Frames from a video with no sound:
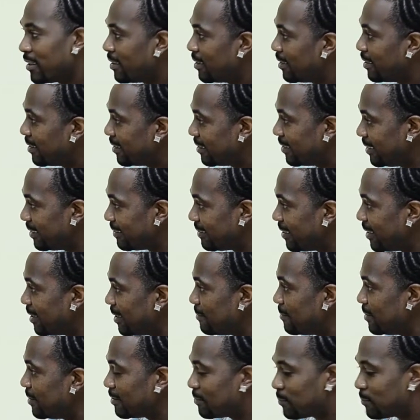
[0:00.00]
the team
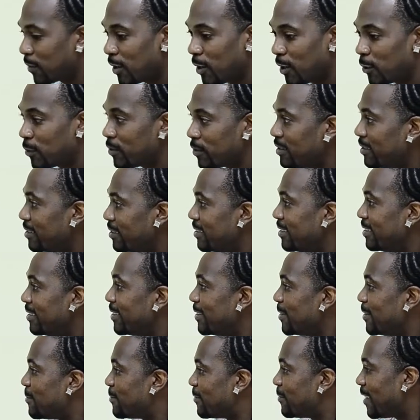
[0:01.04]
is proud,
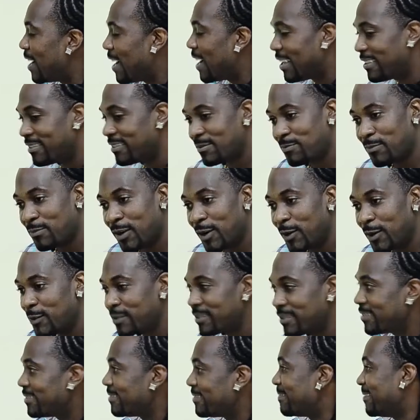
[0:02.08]
the fans proud,
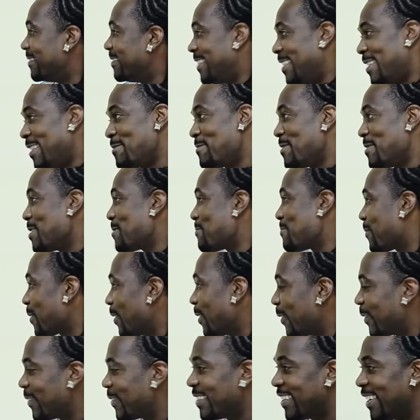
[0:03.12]
Damien
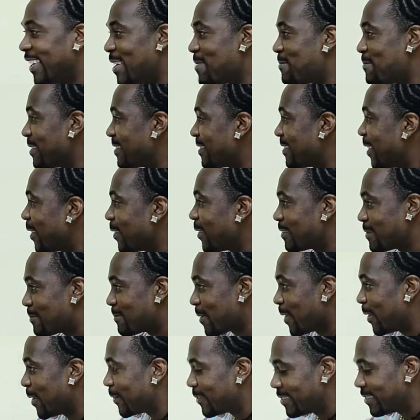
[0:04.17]
proud, Hypasounds
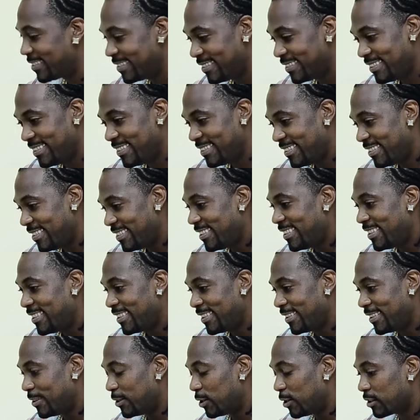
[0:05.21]
proud.
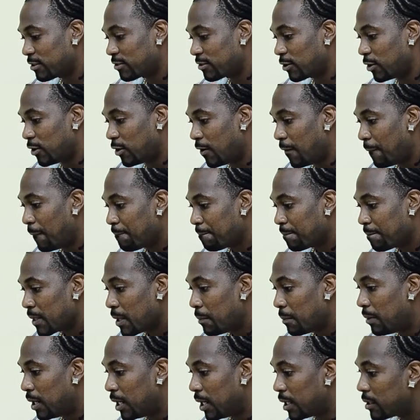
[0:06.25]
You know, so,
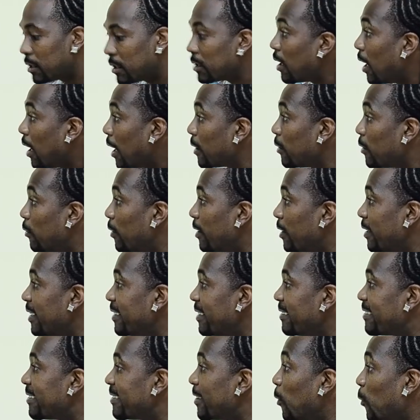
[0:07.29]
but I going in
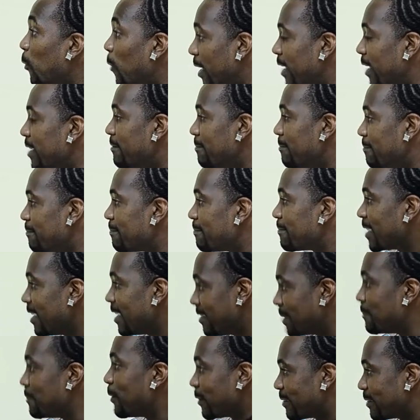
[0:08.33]
to win. It's
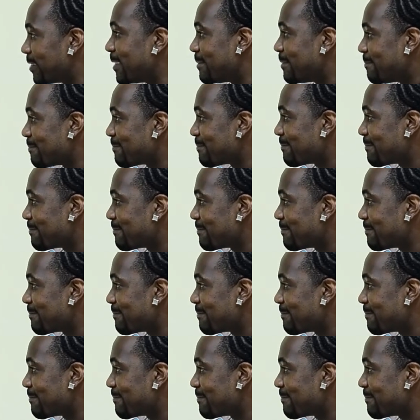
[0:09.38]
about time.